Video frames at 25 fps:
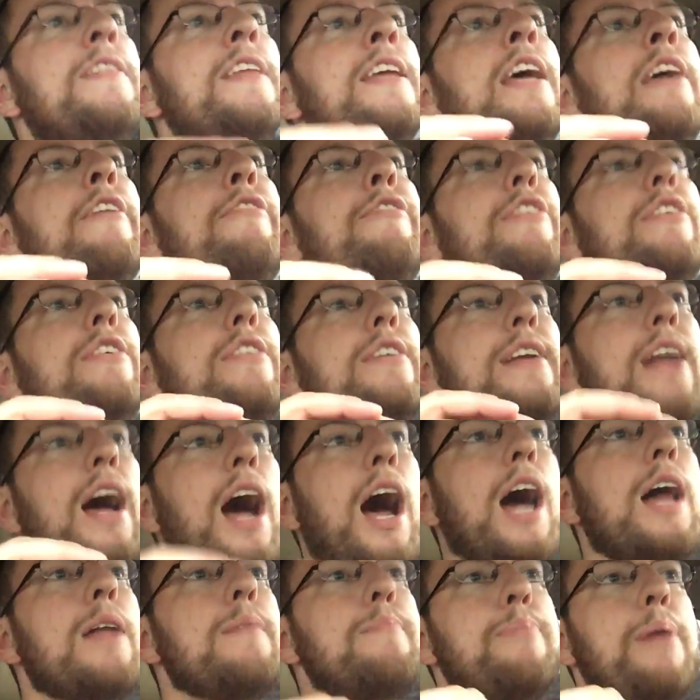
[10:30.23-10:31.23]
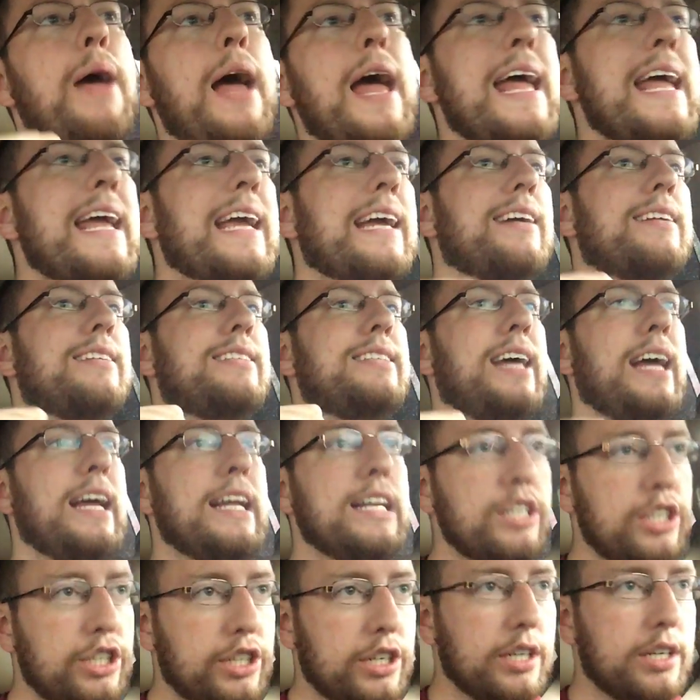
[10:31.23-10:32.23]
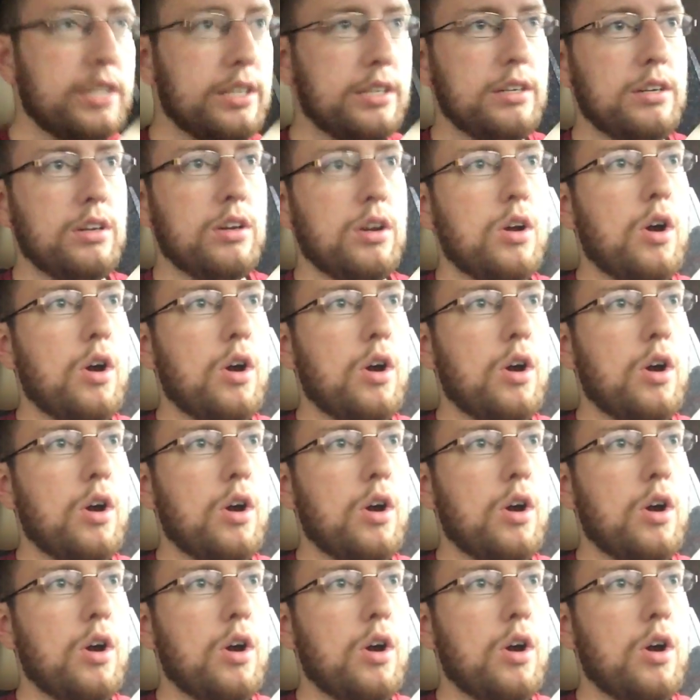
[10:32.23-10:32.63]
If you're not paying attention,